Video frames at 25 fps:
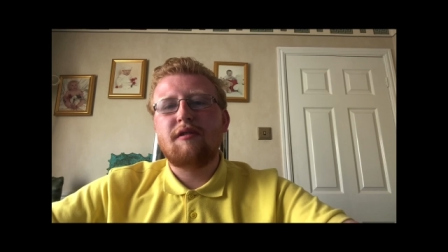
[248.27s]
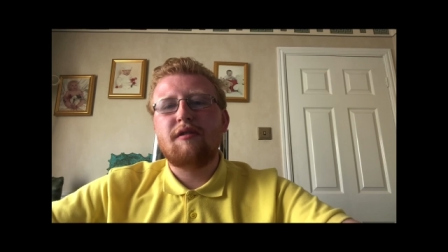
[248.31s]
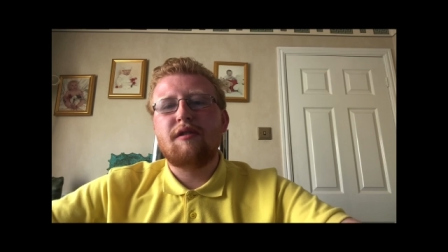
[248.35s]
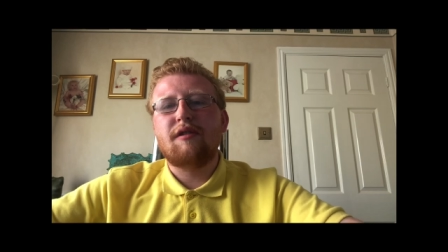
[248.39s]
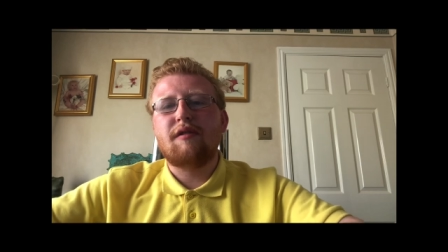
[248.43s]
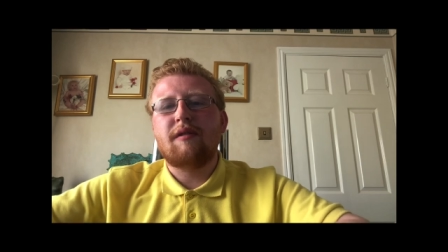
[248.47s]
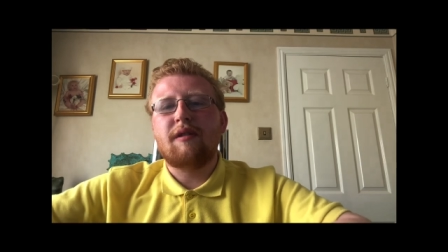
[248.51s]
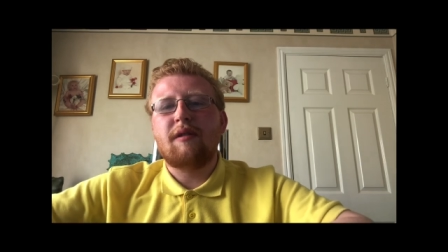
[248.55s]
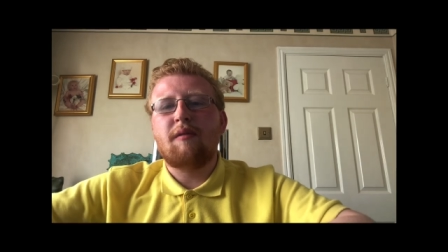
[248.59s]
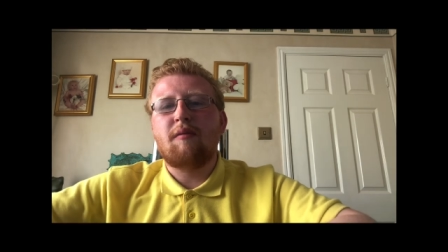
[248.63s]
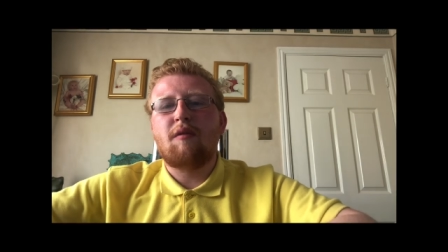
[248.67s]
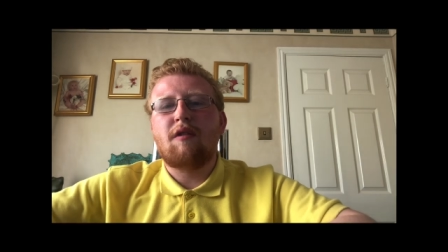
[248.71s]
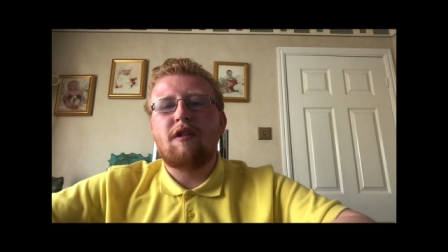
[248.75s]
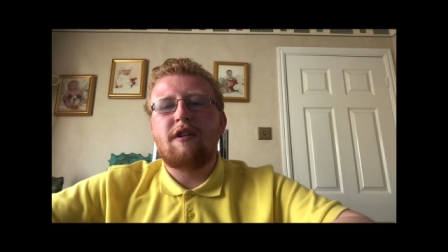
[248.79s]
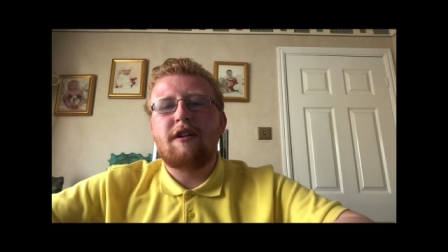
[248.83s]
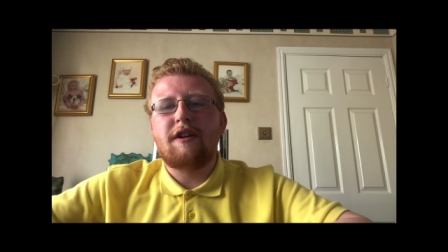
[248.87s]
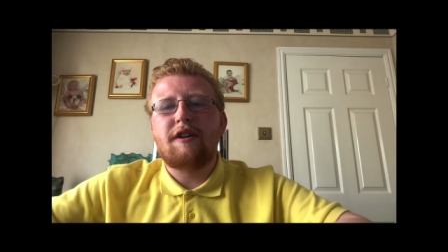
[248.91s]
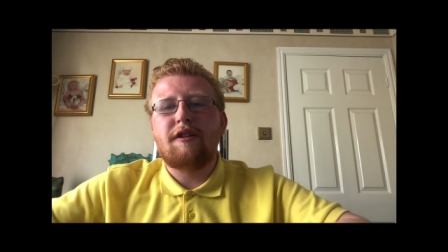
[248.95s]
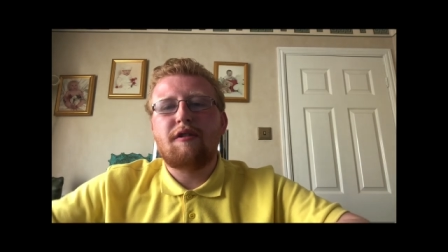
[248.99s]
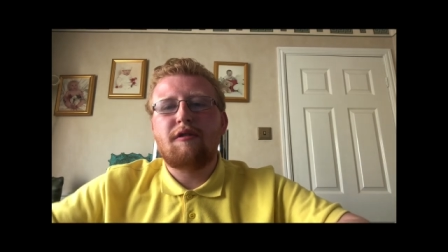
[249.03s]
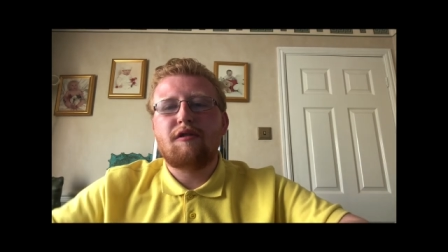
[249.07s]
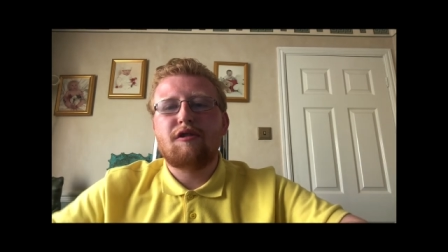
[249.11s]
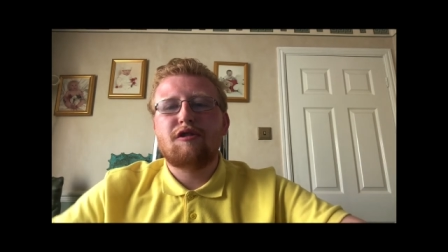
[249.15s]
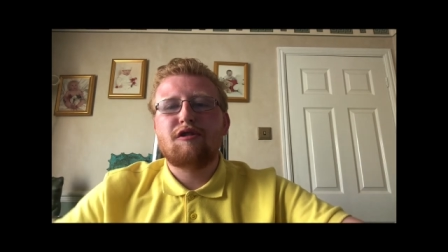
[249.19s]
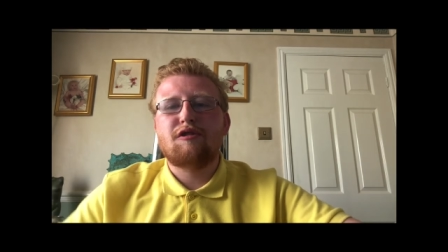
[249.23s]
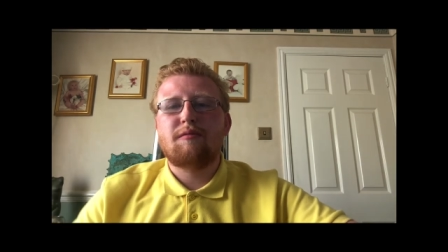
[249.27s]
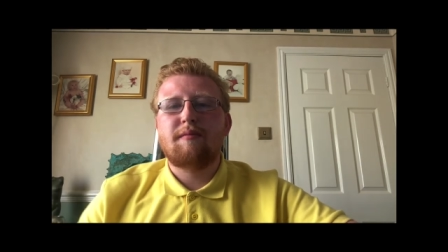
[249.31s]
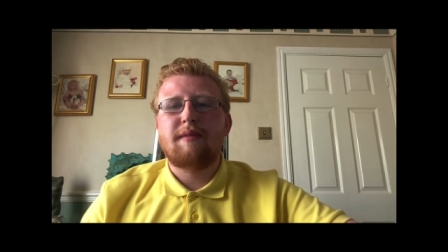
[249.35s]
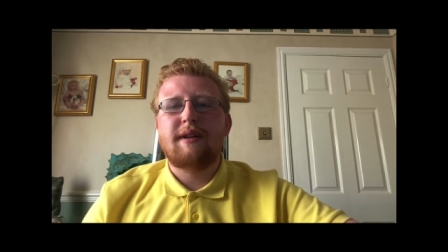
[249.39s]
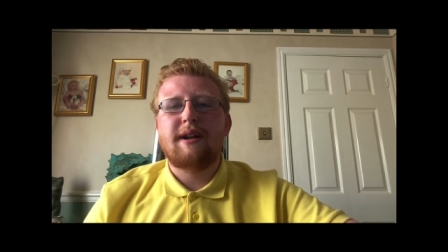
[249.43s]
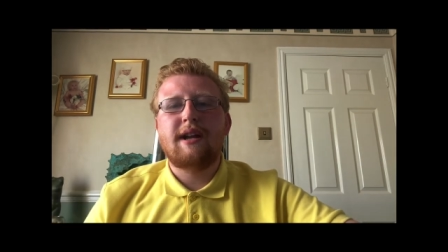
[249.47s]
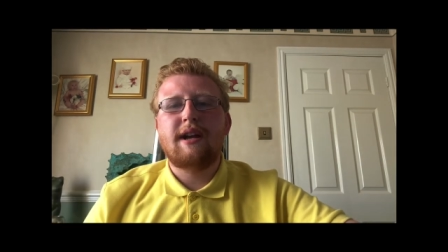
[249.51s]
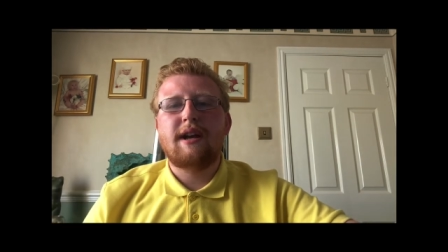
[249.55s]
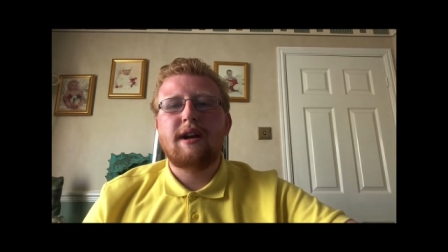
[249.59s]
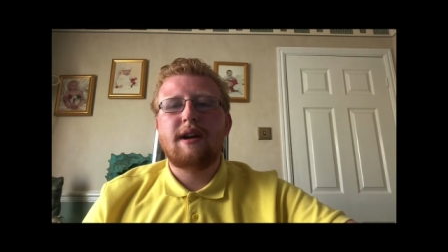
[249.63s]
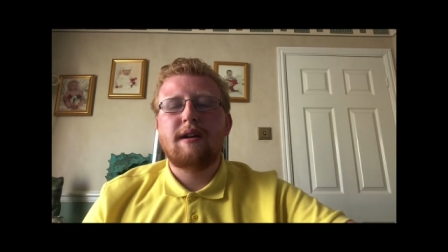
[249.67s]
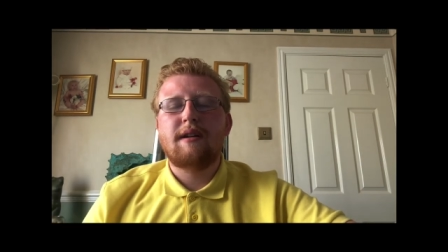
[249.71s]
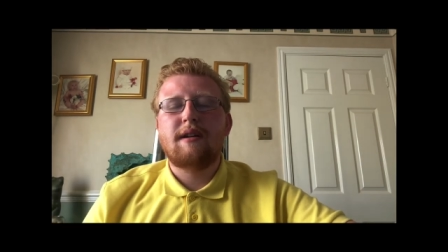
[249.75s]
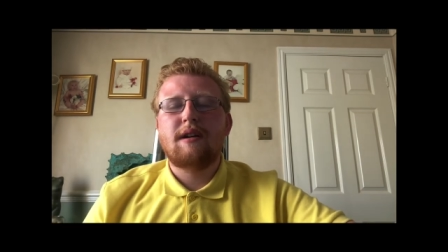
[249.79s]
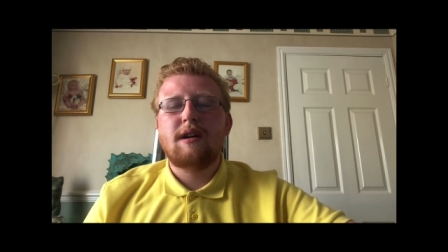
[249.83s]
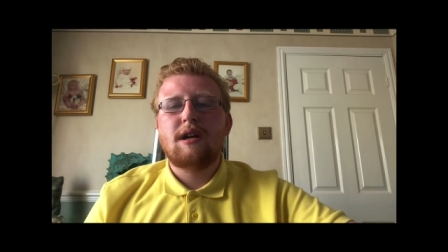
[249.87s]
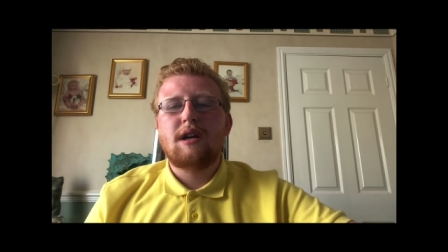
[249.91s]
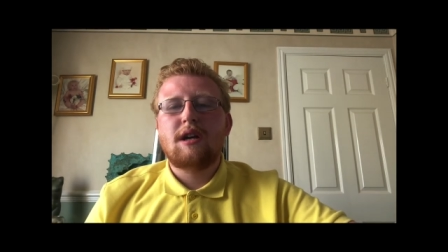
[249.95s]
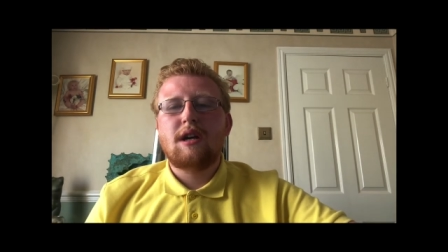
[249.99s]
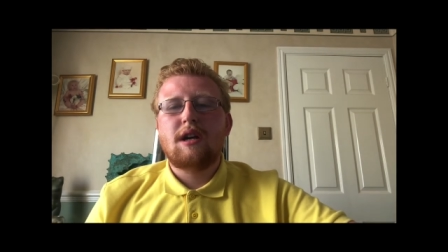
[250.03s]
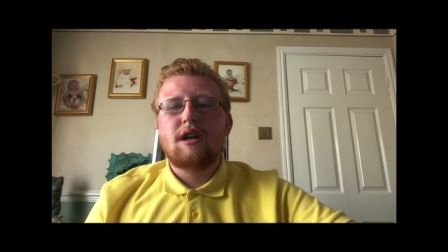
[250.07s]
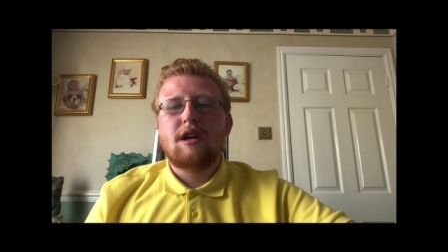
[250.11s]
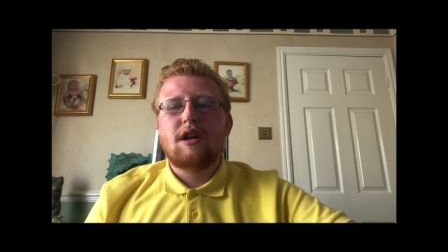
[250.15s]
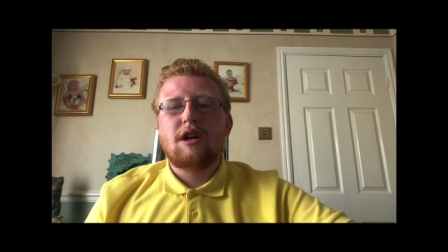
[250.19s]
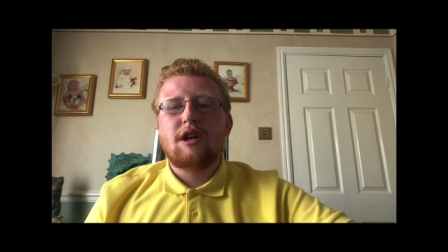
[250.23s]
only one social media,
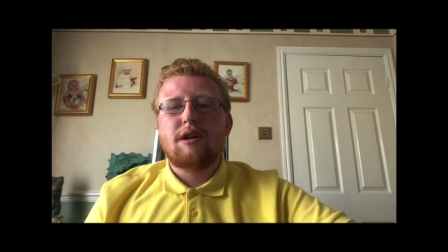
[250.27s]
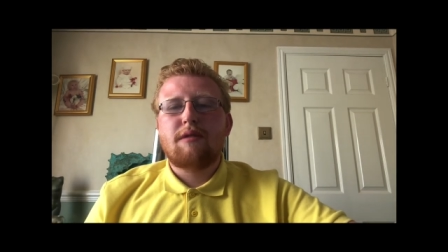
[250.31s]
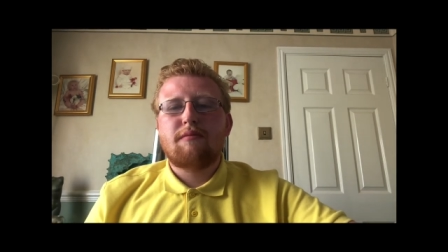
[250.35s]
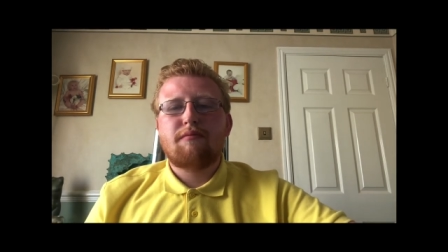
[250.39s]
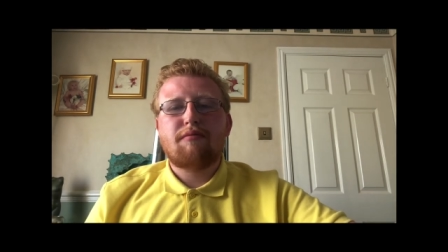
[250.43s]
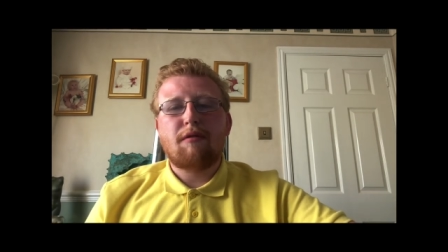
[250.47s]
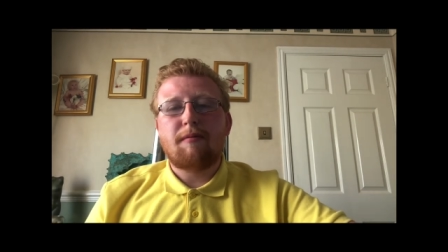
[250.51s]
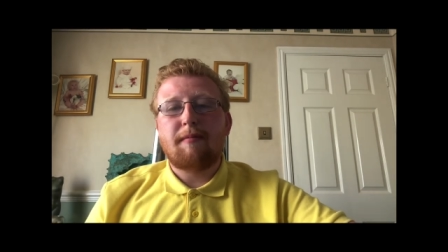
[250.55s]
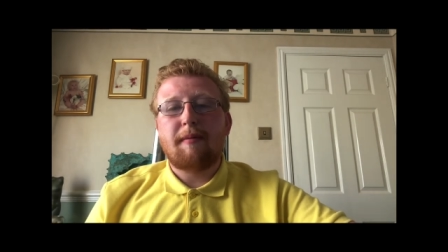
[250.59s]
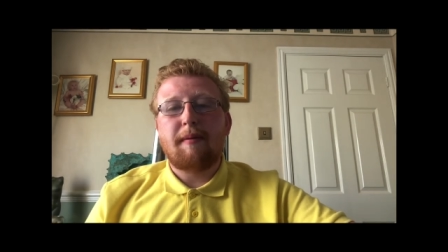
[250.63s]
probably